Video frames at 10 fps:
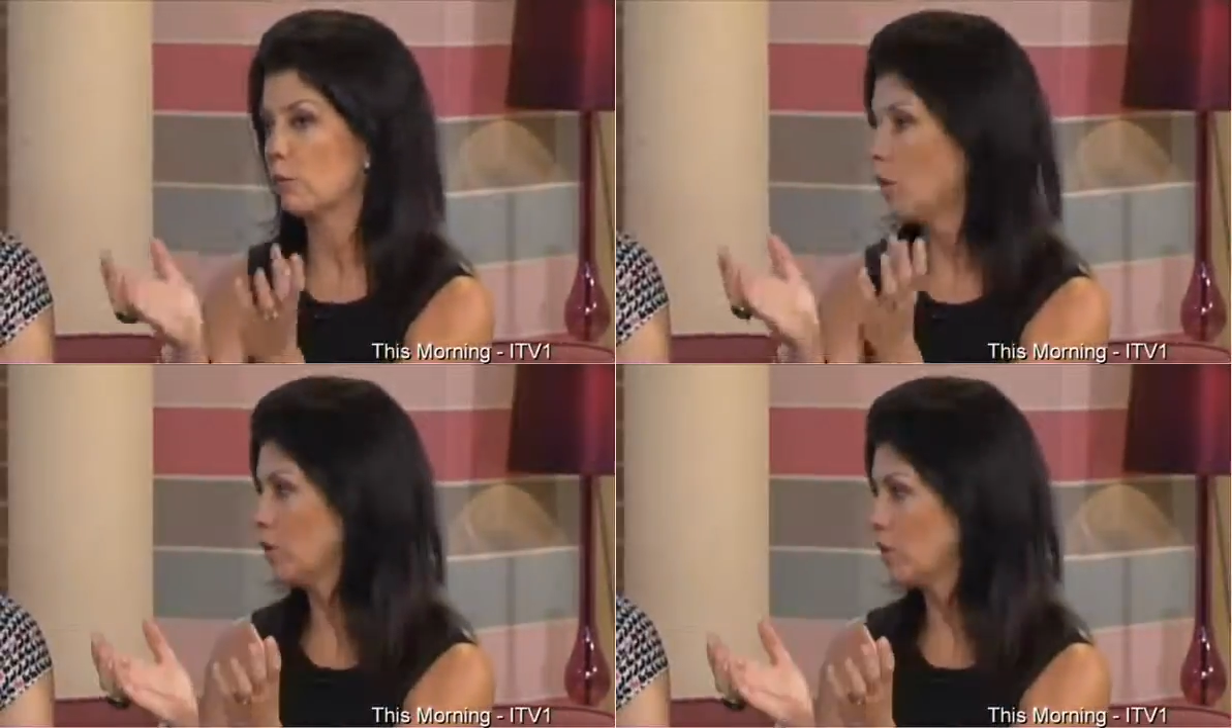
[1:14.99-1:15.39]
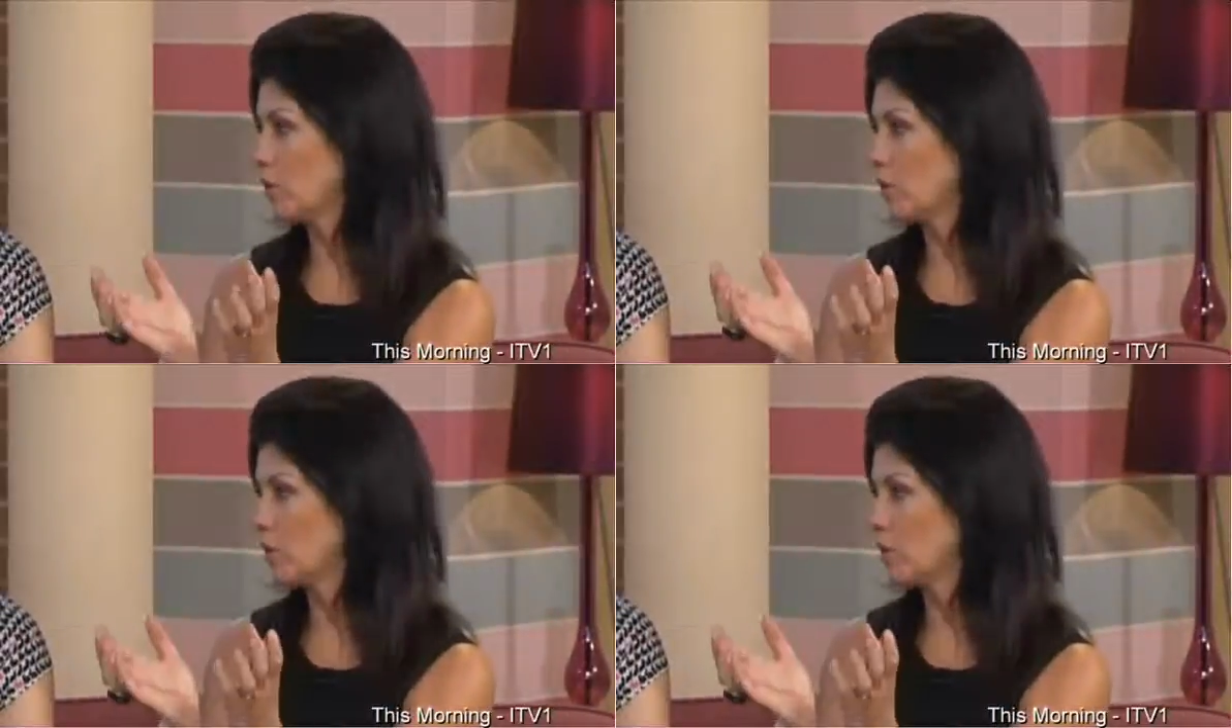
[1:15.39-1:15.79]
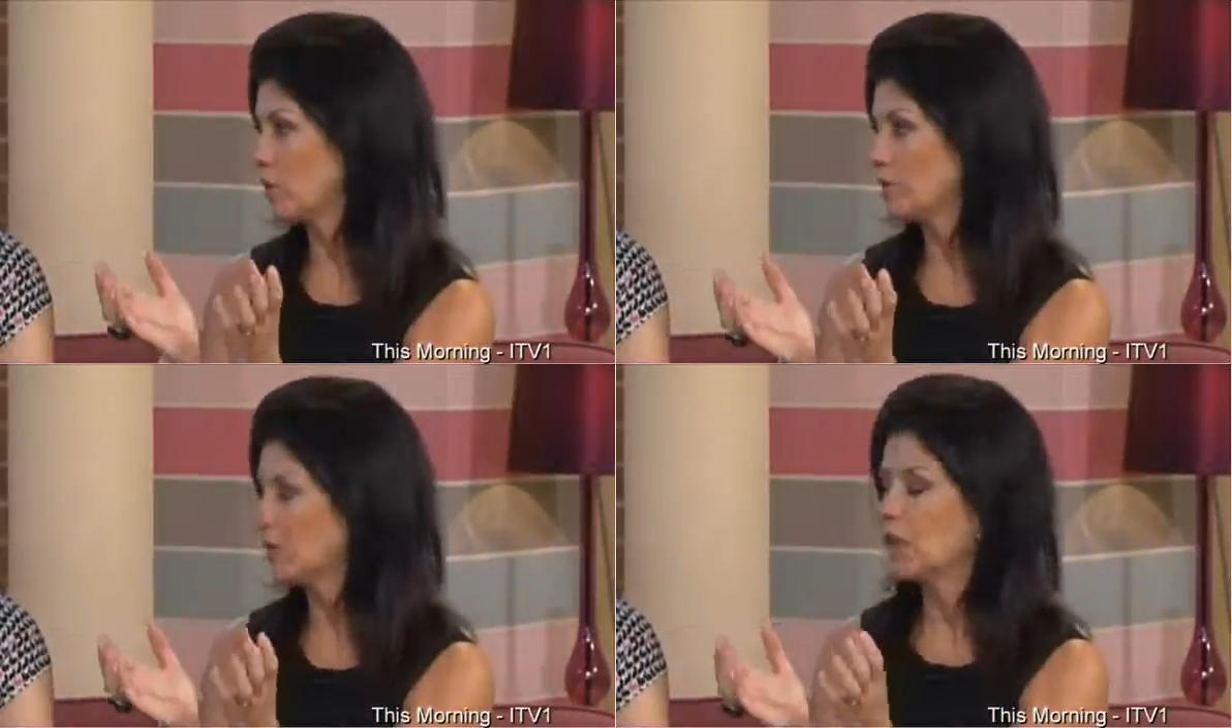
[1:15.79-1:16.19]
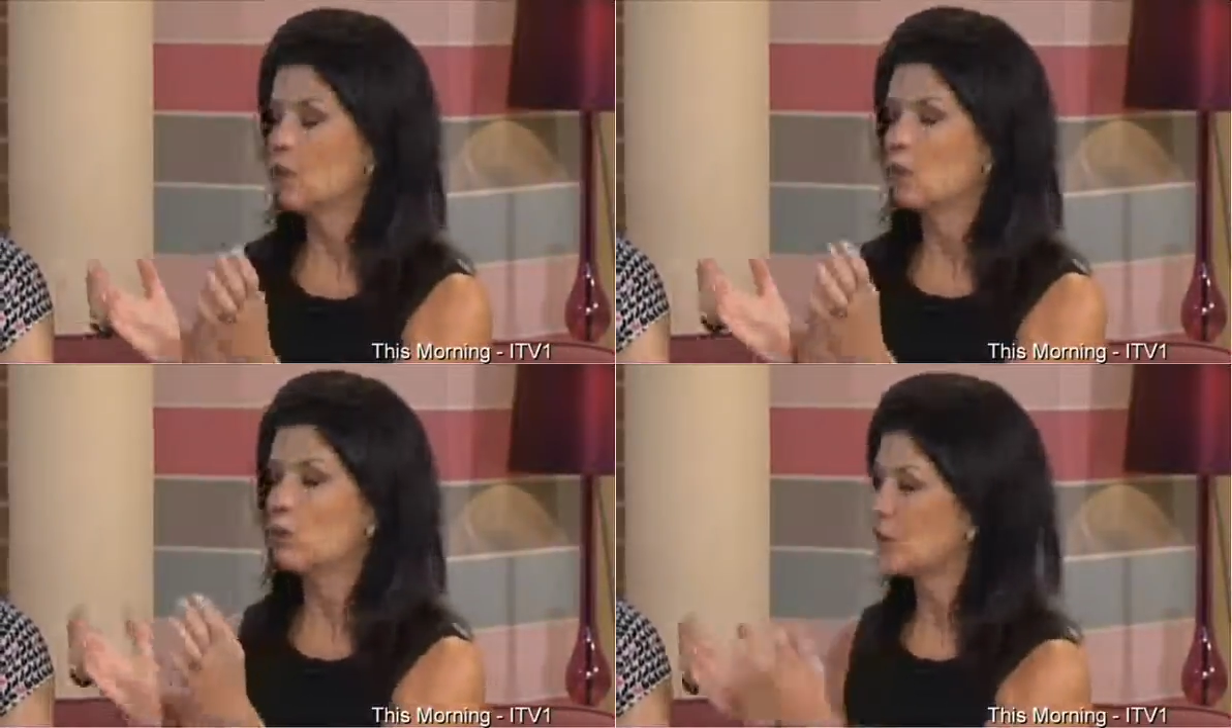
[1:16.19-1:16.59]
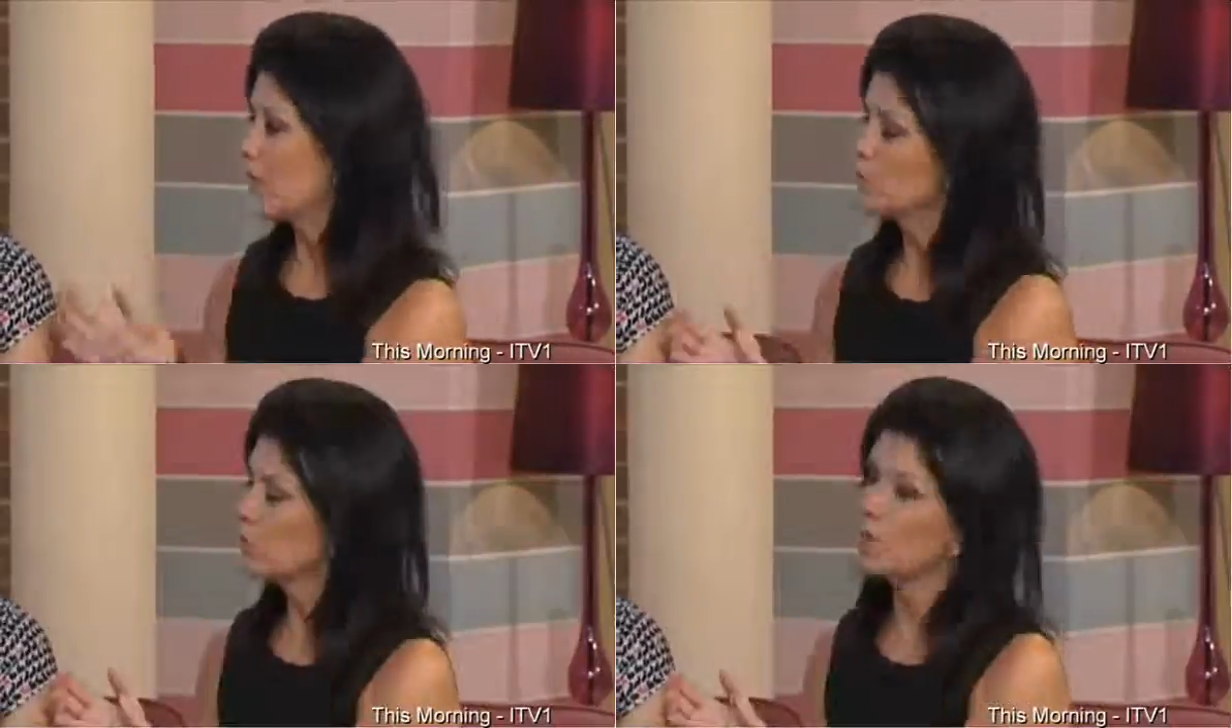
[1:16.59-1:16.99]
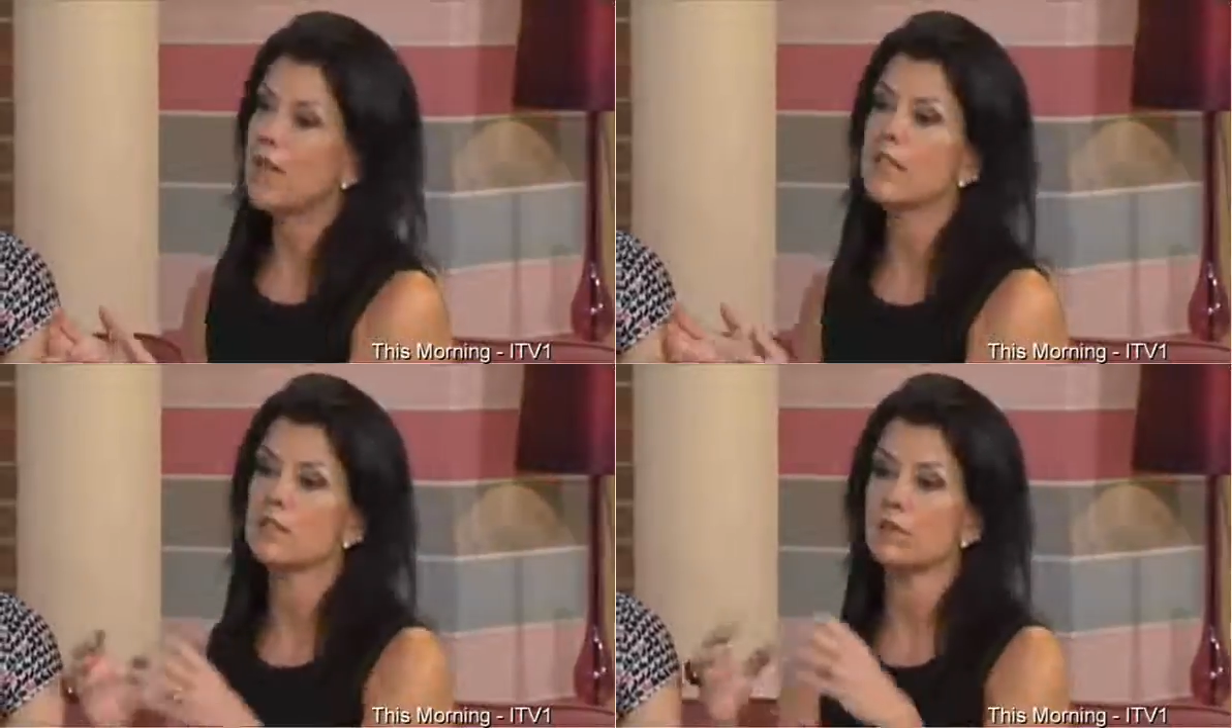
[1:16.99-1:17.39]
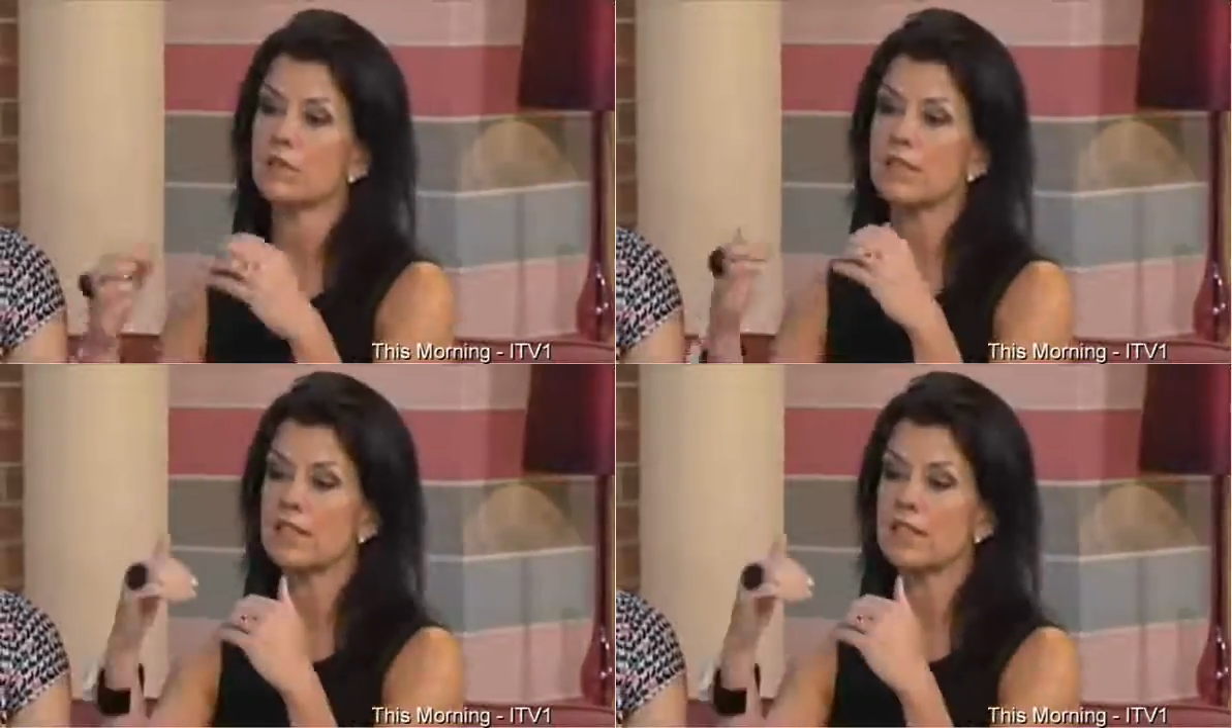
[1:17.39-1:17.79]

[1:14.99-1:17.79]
1 uterus. What's happened with Hazel is